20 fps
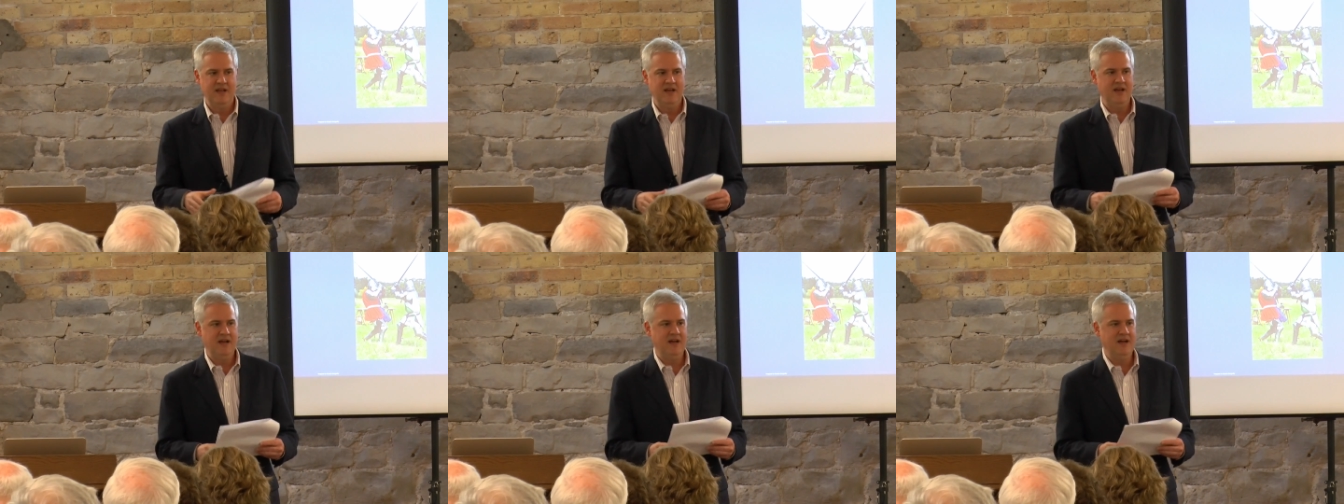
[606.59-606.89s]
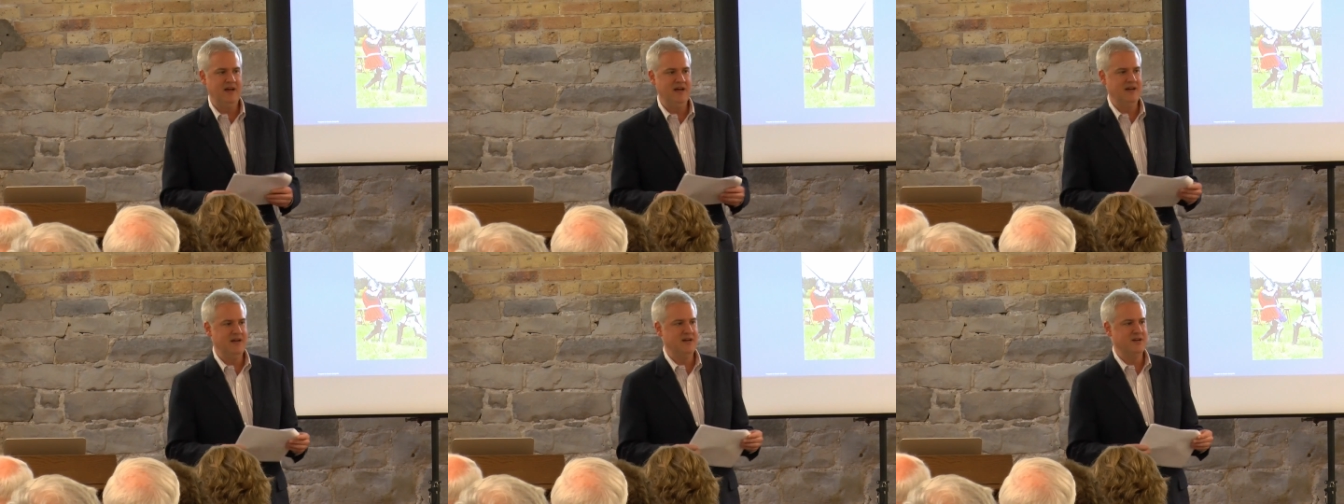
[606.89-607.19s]

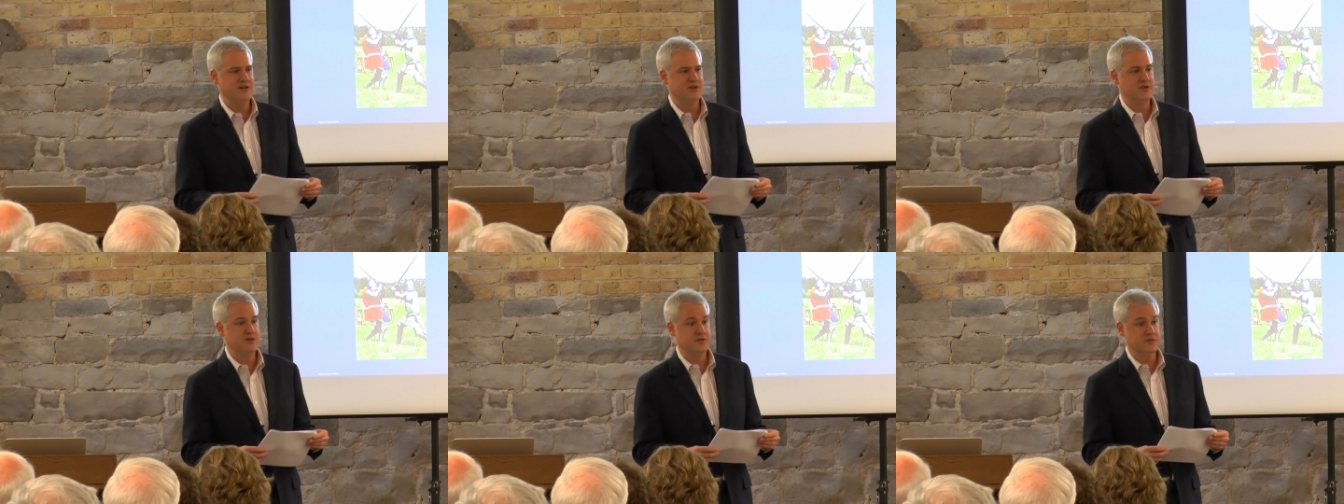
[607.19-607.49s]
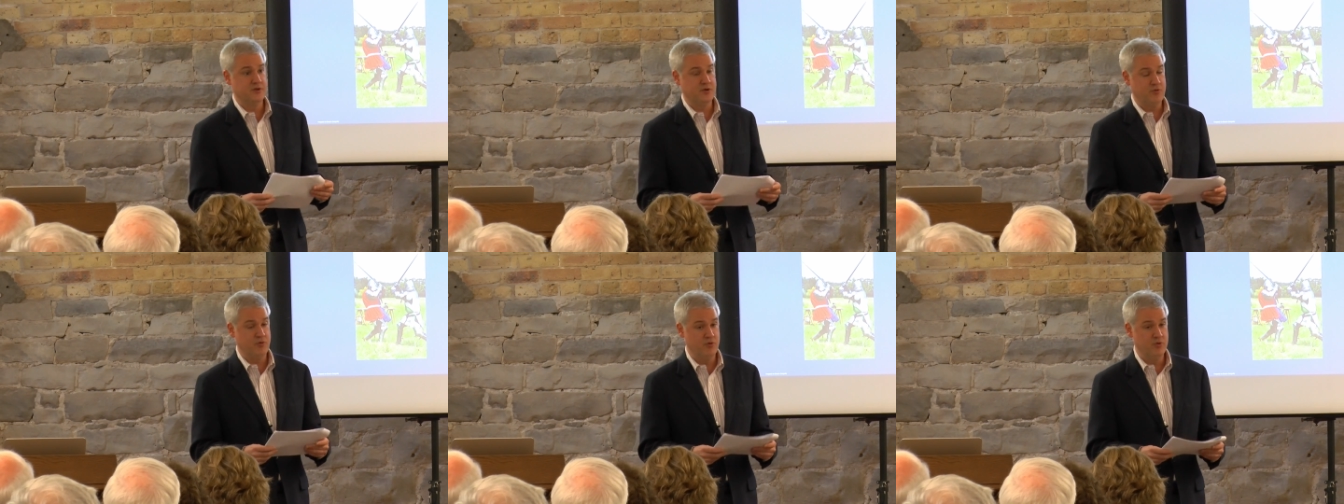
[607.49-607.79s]
uh,
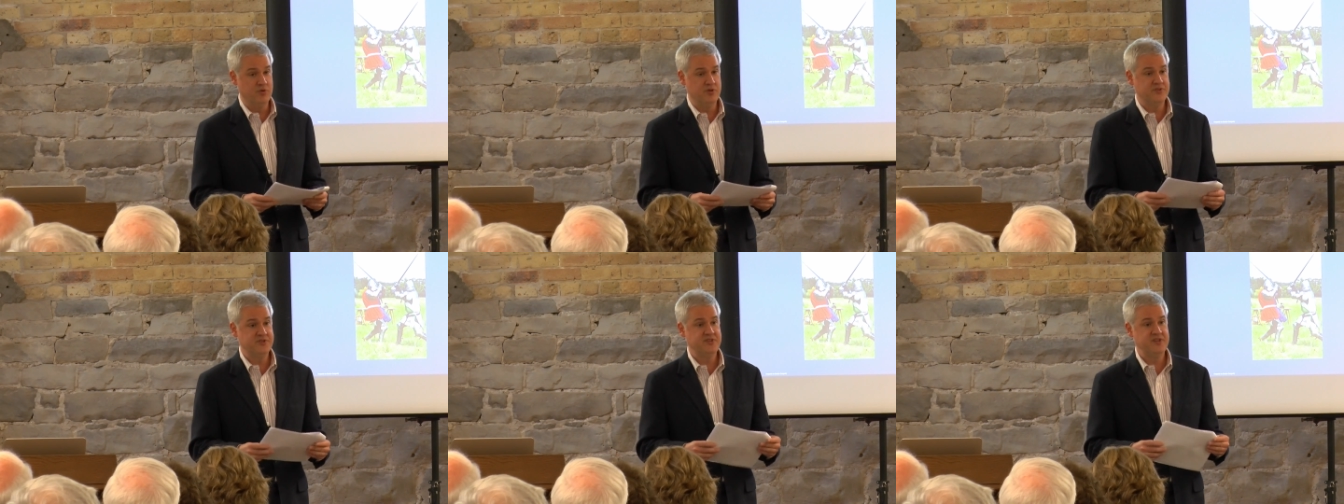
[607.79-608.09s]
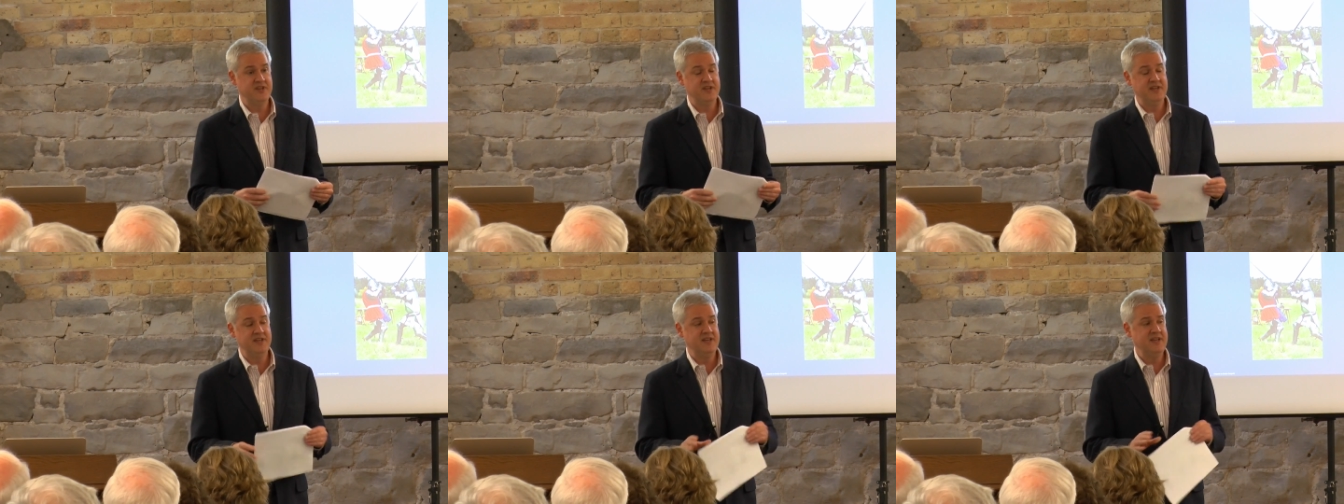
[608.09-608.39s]
the
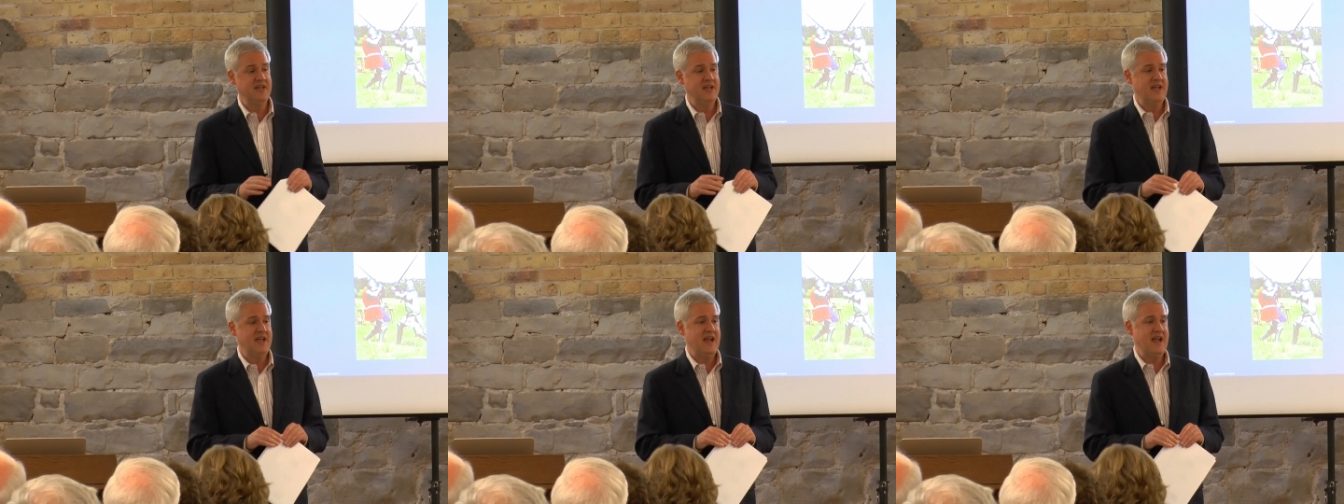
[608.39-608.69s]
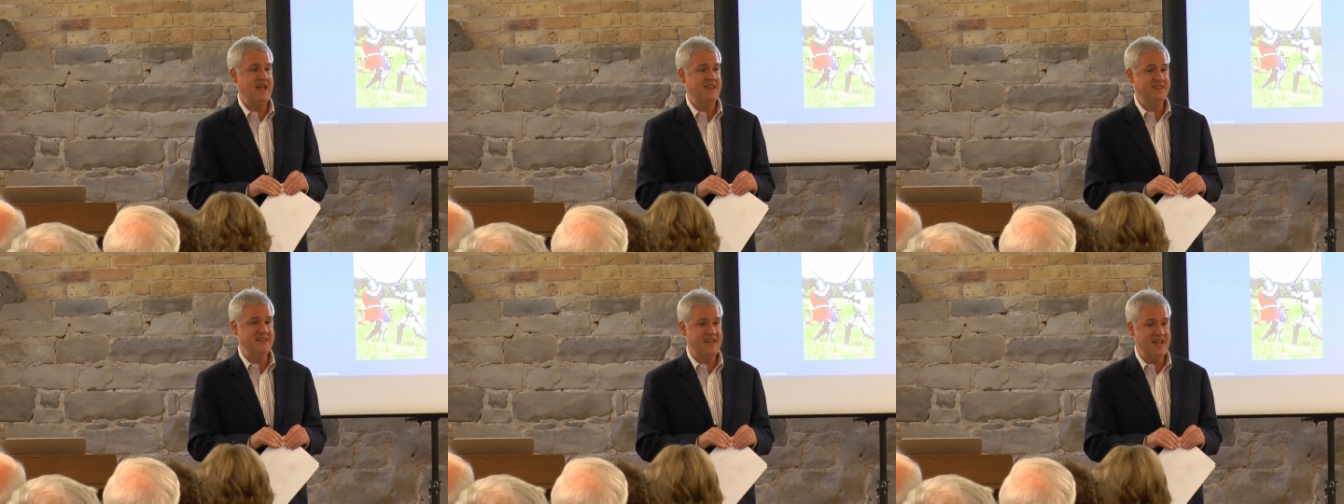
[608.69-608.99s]
cruelty
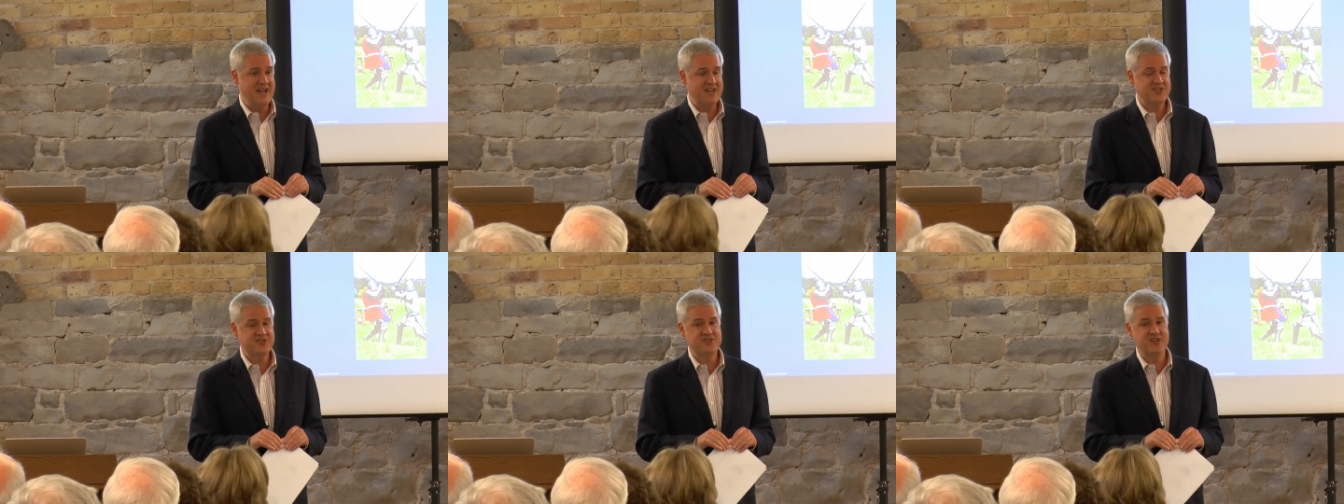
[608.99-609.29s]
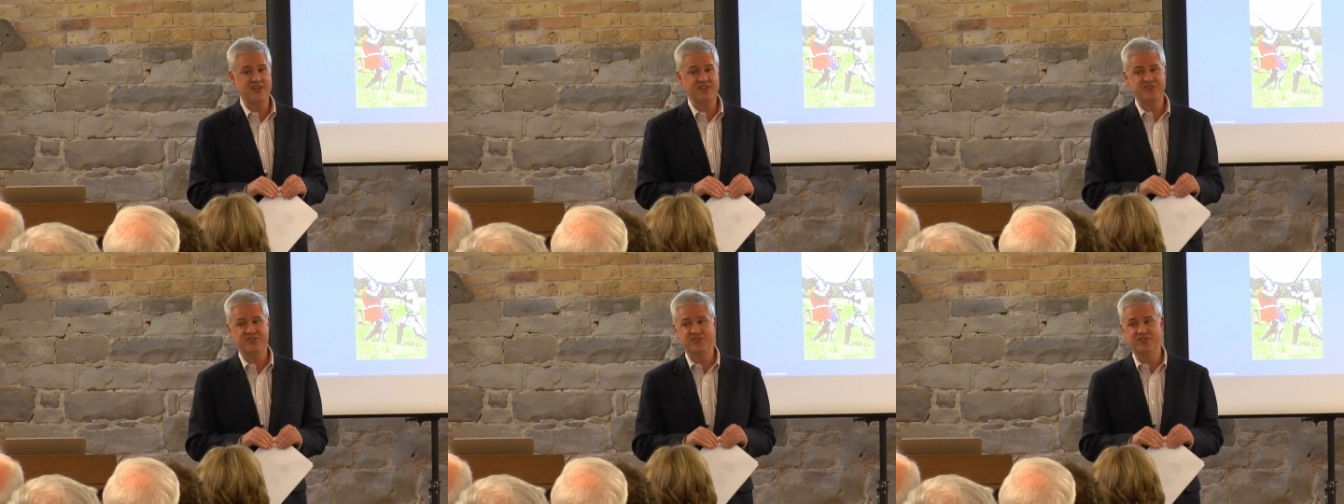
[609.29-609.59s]
and the
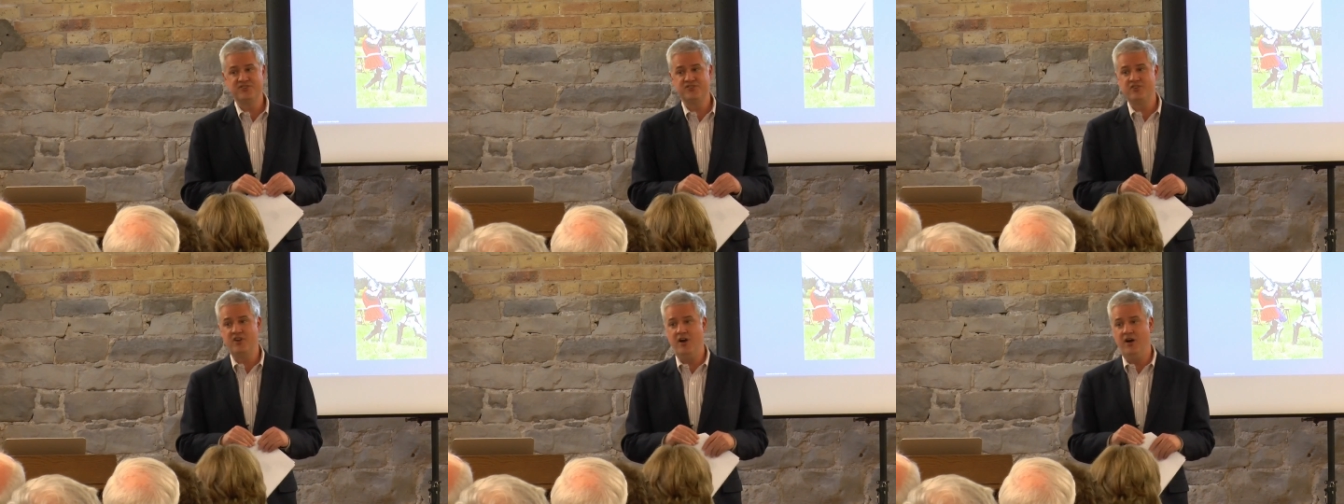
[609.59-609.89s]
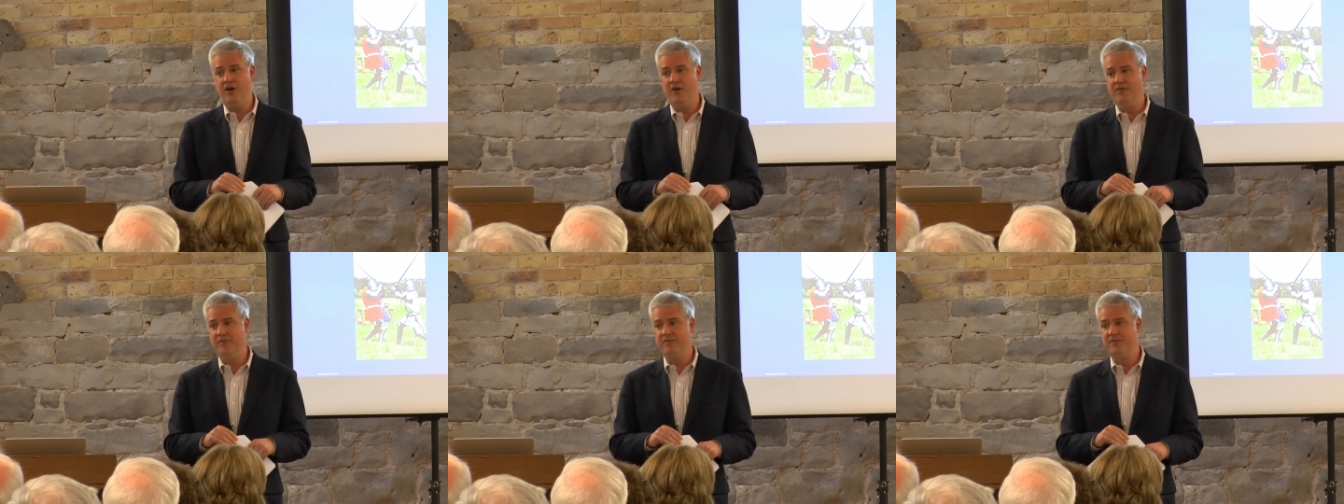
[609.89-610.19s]
excesses
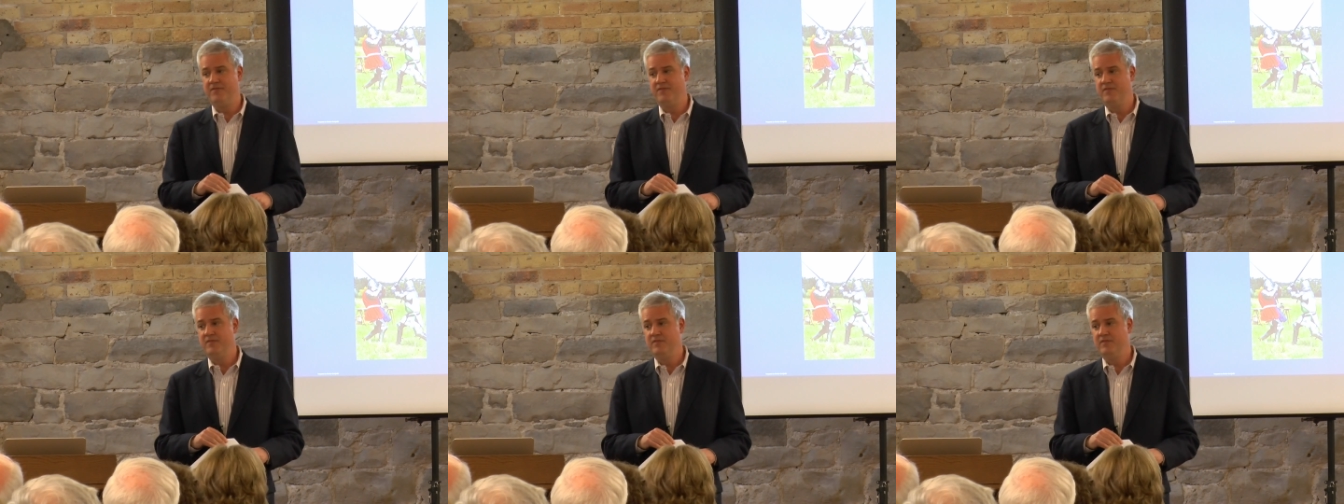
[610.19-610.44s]
of